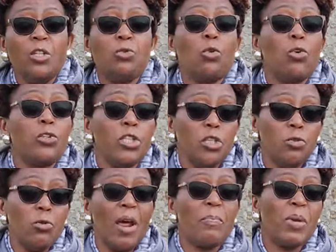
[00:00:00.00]
to
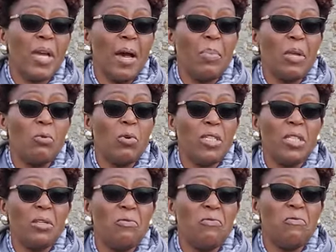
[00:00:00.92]
continue wrapping up and
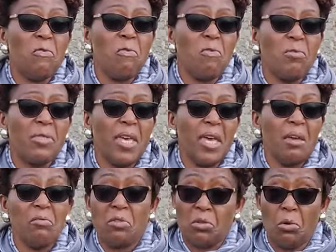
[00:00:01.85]
waiting for
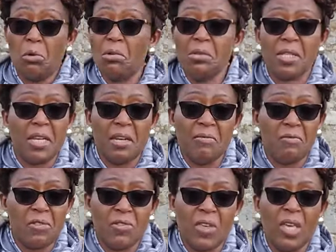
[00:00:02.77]
the results and
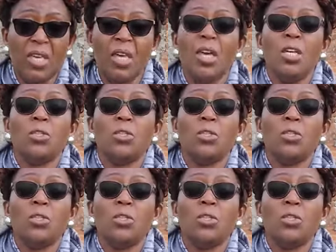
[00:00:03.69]
everything.